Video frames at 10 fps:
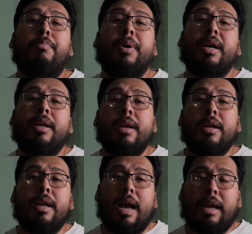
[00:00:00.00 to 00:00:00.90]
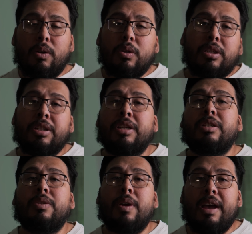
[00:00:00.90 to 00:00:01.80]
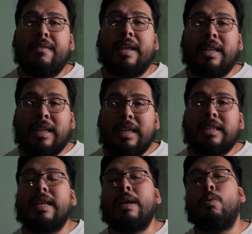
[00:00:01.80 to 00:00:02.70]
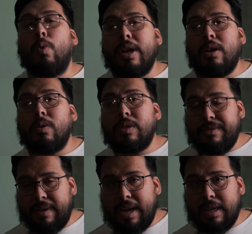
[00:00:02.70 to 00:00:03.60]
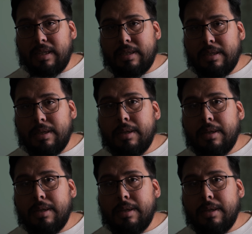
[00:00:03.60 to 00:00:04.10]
But I do suggest to have at least a Windows device